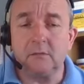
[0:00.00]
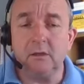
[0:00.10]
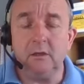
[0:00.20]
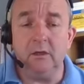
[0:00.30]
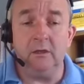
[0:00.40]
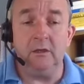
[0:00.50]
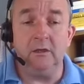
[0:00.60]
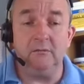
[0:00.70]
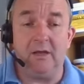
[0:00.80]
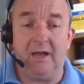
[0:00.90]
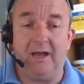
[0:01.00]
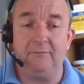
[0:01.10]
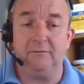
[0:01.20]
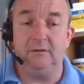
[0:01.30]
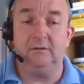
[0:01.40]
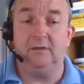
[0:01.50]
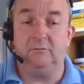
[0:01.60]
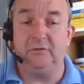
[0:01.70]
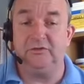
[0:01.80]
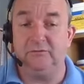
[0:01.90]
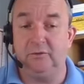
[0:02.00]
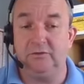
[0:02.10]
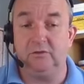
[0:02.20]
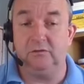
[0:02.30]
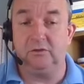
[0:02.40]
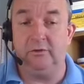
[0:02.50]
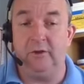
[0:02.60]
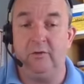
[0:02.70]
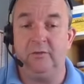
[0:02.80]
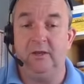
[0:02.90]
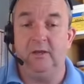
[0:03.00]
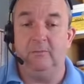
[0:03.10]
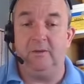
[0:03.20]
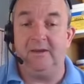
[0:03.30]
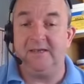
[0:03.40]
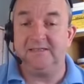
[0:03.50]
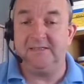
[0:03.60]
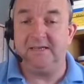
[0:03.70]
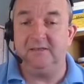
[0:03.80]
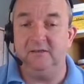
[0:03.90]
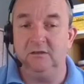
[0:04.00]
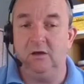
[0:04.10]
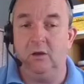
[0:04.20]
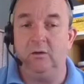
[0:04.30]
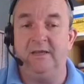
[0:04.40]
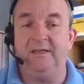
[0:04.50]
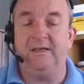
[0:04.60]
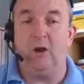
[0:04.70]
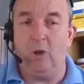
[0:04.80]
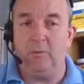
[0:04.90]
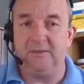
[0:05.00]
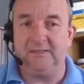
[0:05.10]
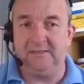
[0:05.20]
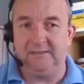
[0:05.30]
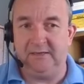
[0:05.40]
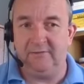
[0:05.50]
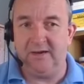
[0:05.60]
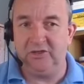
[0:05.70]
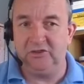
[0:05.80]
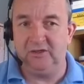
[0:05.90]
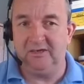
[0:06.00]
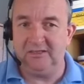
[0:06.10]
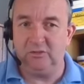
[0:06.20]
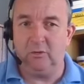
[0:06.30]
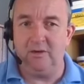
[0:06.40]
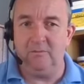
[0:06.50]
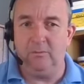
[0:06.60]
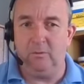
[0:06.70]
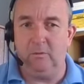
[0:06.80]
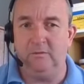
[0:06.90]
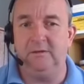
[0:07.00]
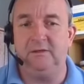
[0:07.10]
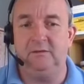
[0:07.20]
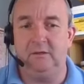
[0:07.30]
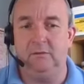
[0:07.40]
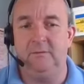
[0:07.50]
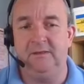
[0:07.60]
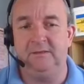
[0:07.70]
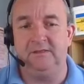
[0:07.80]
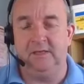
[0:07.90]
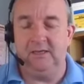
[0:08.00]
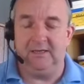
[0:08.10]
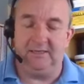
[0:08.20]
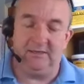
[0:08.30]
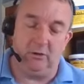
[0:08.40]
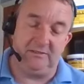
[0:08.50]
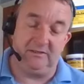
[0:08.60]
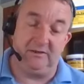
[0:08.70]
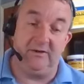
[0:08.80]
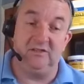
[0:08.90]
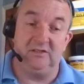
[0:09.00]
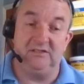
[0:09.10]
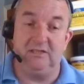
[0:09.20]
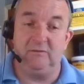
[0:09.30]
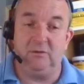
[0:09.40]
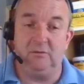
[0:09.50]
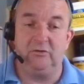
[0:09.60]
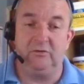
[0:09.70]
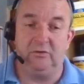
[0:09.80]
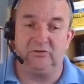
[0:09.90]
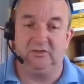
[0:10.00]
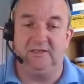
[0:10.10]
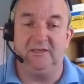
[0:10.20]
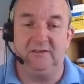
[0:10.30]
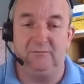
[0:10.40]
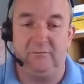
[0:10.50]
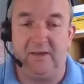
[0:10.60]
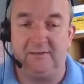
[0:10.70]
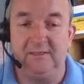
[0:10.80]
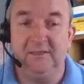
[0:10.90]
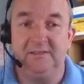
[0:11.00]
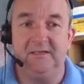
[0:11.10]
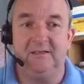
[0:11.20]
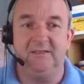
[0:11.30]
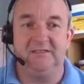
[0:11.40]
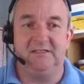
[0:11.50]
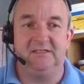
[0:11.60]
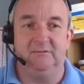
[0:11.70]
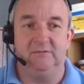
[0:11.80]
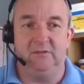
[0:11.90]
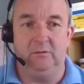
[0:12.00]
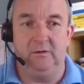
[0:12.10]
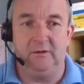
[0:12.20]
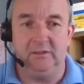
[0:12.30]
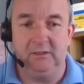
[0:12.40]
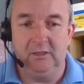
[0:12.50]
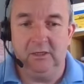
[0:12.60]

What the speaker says: Once the first coat's gone off, apply a second coat in the opposite direction, and it's quite important that you do them in the opposite direction to give you a cross-linked effect to get the system to work.